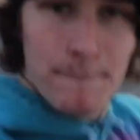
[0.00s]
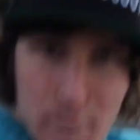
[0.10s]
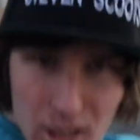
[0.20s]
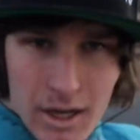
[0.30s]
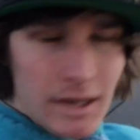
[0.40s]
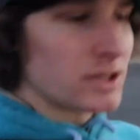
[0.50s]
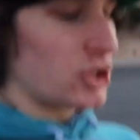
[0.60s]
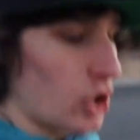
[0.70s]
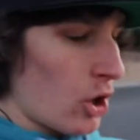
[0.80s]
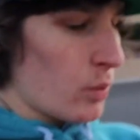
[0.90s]
but
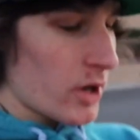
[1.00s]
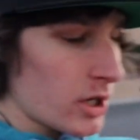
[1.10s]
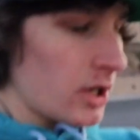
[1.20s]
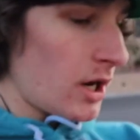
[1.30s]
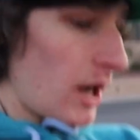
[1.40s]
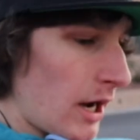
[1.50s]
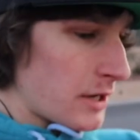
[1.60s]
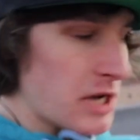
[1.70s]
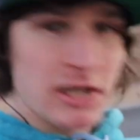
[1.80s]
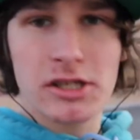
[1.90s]
so we're gonna
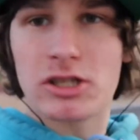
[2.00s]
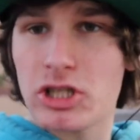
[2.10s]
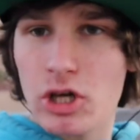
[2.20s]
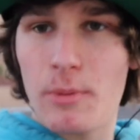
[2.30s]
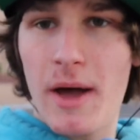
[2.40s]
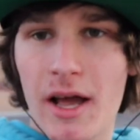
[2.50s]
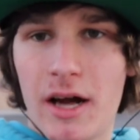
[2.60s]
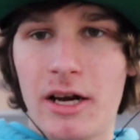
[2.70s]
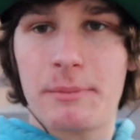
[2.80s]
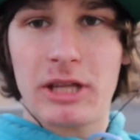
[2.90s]
uh, actually just go back
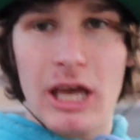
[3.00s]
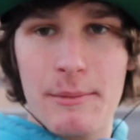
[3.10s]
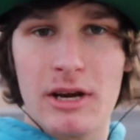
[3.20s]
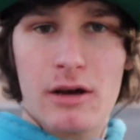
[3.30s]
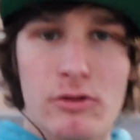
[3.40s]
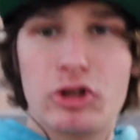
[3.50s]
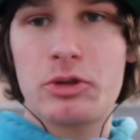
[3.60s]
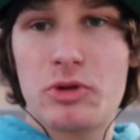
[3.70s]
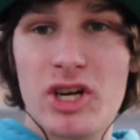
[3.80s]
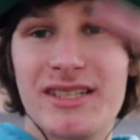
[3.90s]
I'm gonna put the camera down do
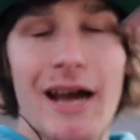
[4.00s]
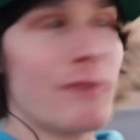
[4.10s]
some tricks